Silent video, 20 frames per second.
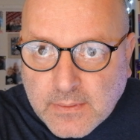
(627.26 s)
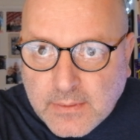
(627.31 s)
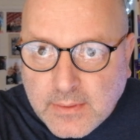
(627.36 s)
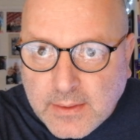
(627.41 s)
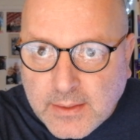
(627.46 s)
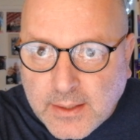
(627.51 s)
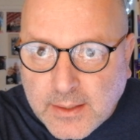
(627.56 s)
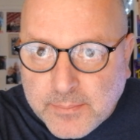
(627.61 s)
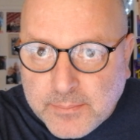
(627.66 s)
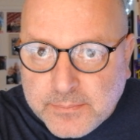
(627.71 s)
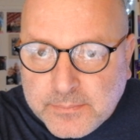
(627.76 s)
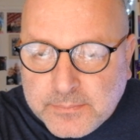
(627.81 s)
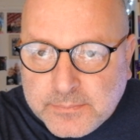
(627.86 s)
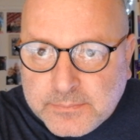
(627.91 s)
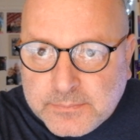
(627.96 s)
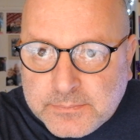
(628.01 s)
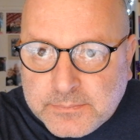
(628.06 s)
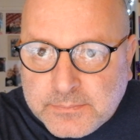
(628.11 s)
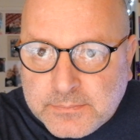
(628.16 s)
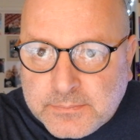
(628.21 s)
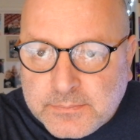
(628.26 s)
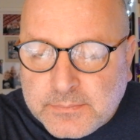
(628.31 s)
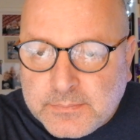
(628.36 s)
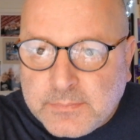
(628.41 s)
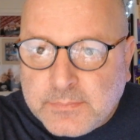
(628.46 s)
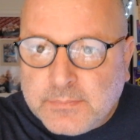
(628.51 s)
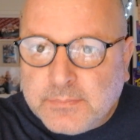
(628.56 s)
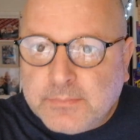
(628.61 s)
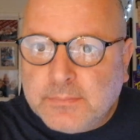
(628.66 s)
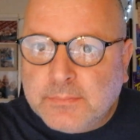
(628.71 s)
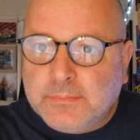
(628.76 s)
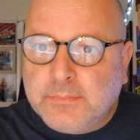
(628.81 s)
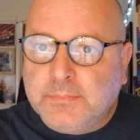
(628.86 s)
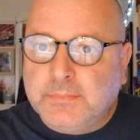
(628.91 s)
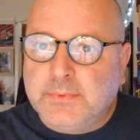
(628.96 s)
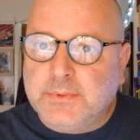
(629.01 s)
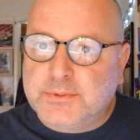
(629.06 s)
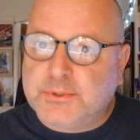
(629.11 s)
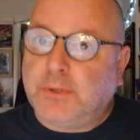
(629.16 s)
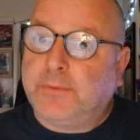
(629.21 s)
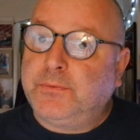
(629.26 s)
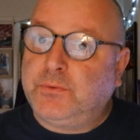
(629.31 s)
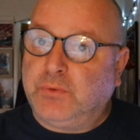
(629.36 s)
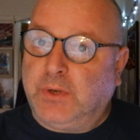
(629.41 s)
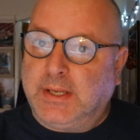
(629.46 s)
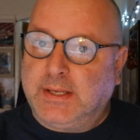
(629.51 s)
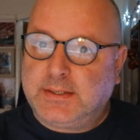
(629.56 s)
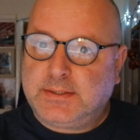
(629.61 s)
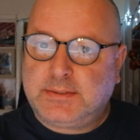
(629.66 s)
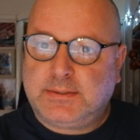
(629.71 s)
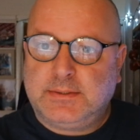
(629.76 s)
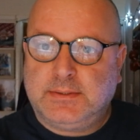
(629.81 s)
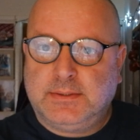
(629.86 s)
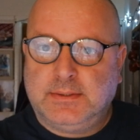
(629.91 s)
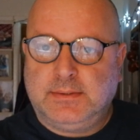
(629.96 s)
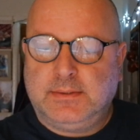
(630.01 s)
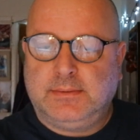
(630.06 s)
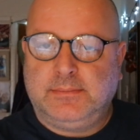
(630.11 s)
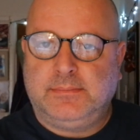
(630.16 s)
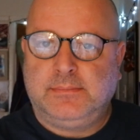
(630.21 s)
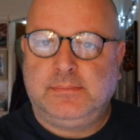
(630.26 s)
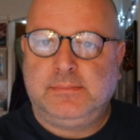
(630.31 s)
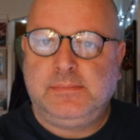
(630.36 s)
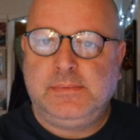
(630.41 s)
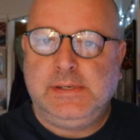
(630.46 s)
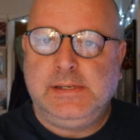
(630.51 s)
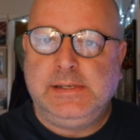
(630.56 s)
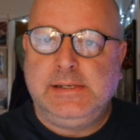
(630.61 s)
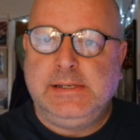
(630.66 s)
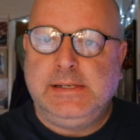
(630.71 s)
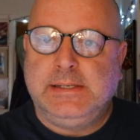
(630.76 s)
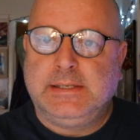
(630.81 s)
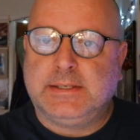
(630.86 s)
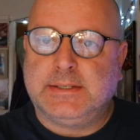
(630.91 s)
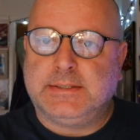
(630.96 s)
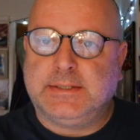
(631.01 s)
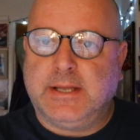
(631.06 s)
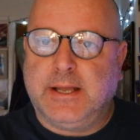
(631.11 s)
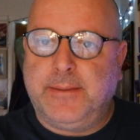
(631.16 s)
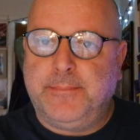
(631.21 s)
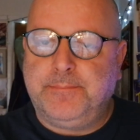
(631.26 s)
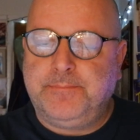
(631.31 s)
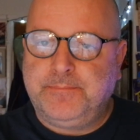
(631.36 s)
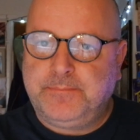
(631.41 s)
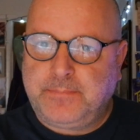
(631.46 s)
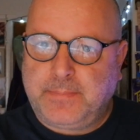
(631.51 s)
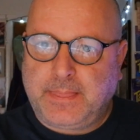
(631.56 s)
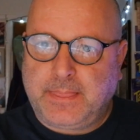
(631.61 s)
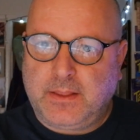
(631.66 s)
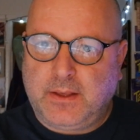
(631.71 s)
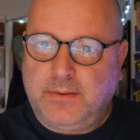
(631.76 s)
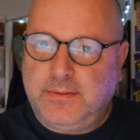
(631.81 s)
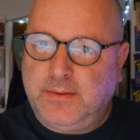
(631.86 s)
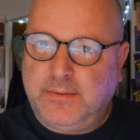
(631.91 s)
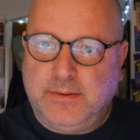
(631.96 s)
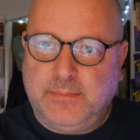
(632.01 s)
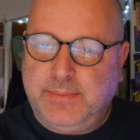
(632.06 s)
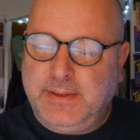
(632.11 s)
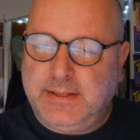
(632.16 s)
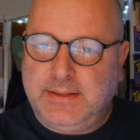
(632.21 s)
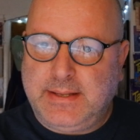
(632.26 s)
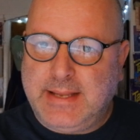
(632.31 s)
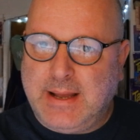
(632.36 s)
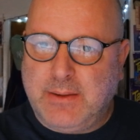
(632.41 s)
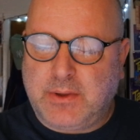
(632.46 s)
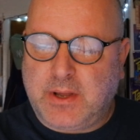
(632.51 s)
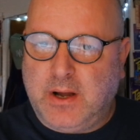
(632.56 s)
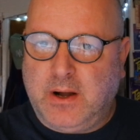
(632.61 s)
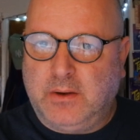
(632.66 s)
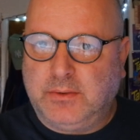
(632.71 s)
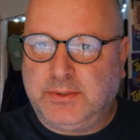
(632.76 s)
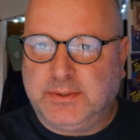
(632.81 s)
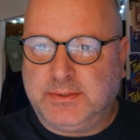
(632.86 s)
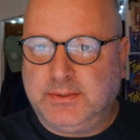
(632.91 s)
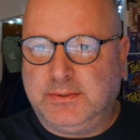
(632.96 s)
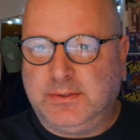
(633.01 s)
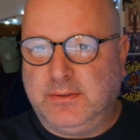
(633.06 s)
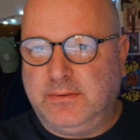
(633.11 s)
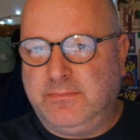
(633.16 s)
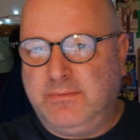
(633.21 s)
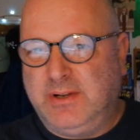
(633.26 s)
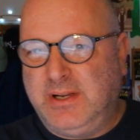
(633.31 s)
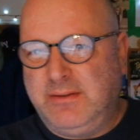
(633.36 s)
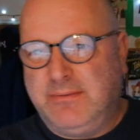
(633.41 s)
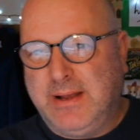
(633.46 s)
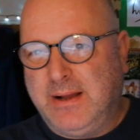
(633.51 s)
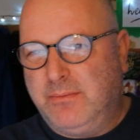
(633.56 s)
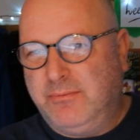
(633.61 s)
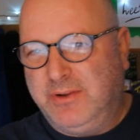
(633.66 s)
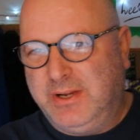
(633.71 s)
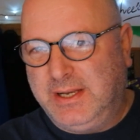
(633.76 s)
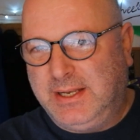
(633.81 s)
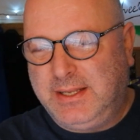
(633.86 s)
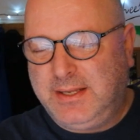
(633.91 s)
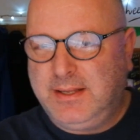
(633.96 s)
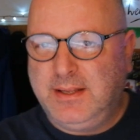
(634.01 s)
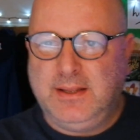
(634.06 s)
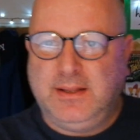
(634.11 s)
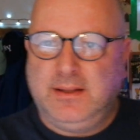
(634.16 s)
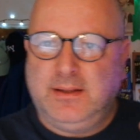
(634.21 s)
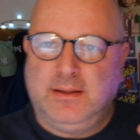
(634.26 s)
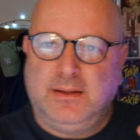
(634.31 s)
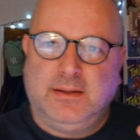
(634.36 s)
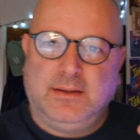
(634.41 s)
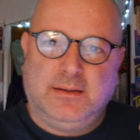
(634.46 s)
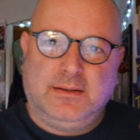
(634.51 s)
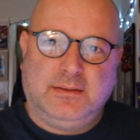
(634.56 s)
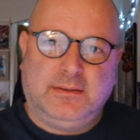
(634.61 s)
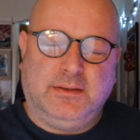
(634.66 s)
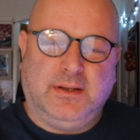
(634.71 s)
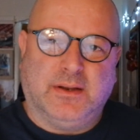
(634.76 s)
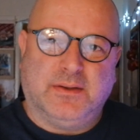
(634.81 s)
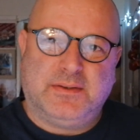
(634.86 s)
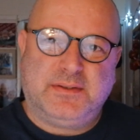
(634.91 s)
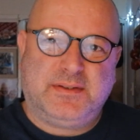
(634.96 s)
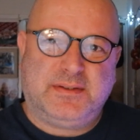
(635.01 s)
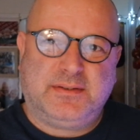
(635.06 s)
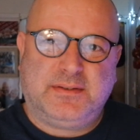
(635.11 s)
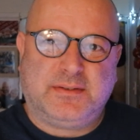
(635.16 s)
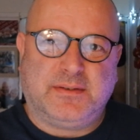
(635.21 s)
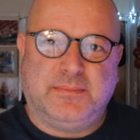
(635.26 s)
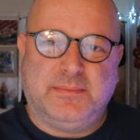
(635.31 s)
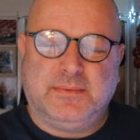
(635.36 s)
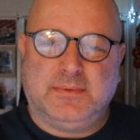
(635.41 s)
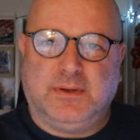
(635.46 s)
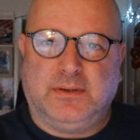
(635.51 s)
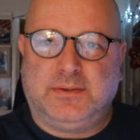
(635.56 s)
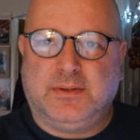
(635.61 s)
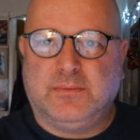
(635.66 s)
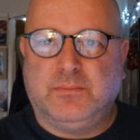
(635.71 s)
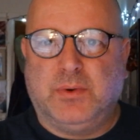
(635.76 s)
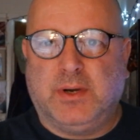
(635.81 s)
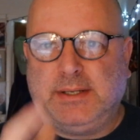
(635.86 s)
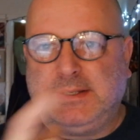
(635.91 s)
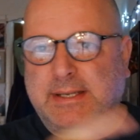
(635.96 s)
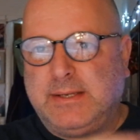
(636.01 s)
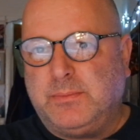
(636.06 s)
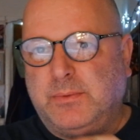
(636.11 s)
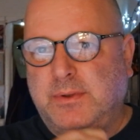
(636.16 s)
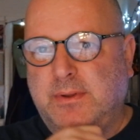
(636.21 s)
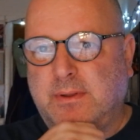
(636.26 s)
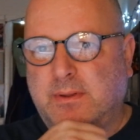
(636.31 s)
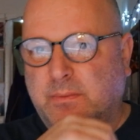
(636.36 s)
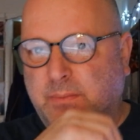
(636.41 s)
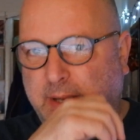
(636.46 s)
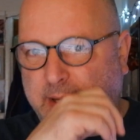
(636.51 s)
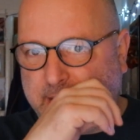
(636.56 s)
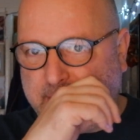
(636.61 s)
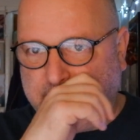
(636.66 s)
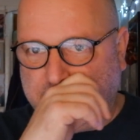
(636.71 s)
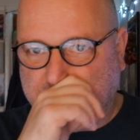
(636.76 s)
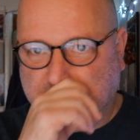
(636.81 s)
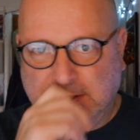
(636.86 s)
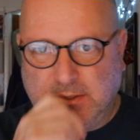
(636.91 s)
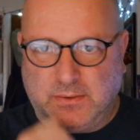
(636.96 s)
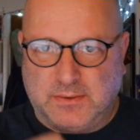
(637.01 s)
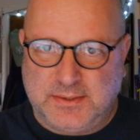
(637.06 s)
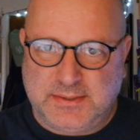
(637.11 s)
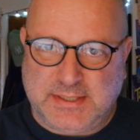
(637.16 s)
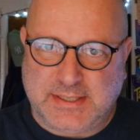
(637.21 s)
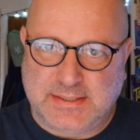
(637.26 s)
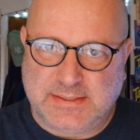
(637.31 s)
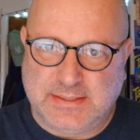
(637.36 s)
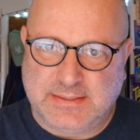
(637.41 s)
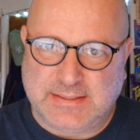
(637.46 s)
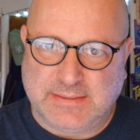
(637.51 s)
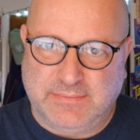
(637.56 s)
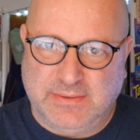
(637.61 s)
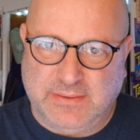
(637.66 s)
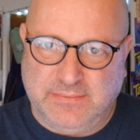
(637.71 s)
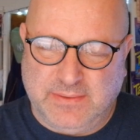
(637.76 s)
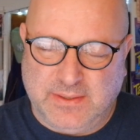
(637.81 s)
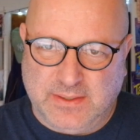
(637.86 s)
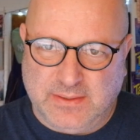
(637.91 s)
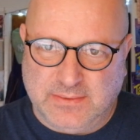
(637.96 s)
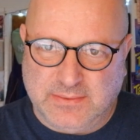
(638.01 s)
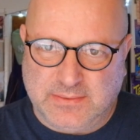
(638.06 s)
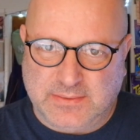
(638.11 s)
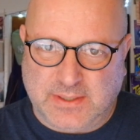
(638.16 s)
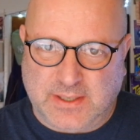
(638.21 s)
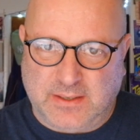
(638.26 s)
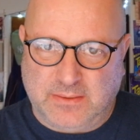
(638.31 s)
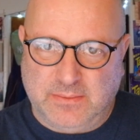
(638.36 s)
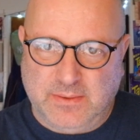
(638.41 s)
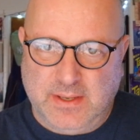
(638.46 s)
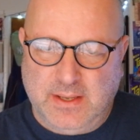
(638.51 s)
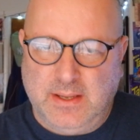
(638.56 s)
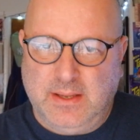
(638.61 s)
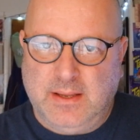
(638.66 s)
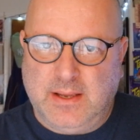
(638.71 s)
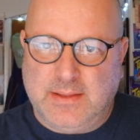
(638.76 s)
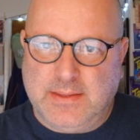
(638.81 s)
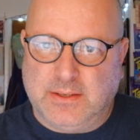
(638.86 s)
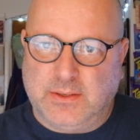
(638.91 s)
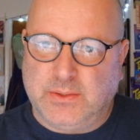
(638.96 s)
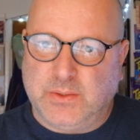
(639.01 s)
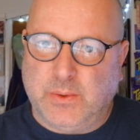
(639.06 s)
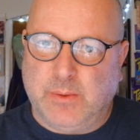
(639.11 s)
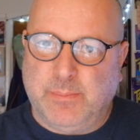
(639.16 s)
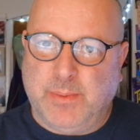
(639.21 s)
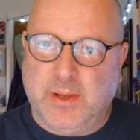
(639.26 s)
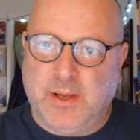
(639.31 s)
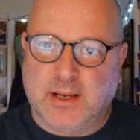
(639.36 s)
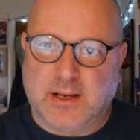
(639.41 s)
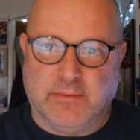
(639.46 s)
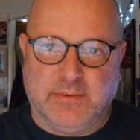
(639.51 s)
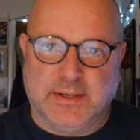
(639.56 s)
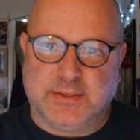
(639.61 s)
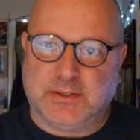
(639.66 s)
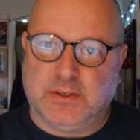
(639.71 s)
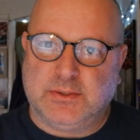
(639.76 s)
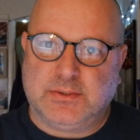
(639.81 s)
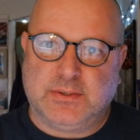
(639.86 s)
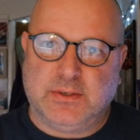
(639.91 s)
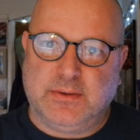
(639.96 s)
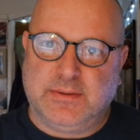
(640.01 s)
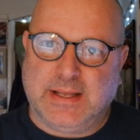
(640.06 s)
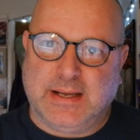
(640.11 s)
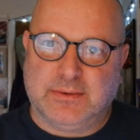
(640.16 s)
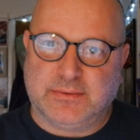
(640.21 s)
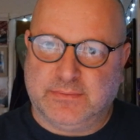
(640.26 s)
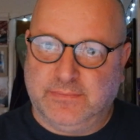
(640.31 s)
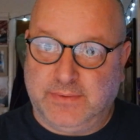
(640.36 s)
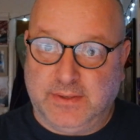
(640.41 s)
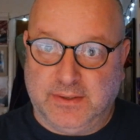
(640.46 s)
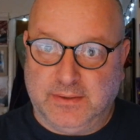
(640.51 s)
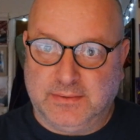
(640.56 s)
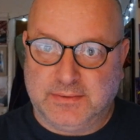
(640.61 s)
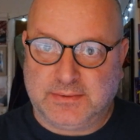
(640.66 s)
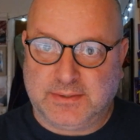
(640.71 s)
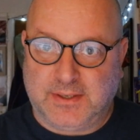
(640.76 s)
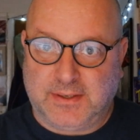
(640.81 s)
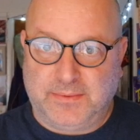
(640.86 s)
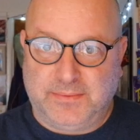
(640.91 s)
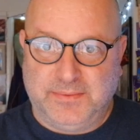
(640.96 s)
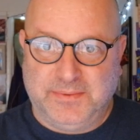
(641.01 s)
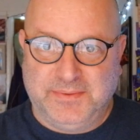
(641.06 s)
um, soft drinks because um, the, the bit the alcohol doesn't do really well really you know some i did what i did one the other week and it did like 60 70 views so and then i do a burger and it's got 2000 views so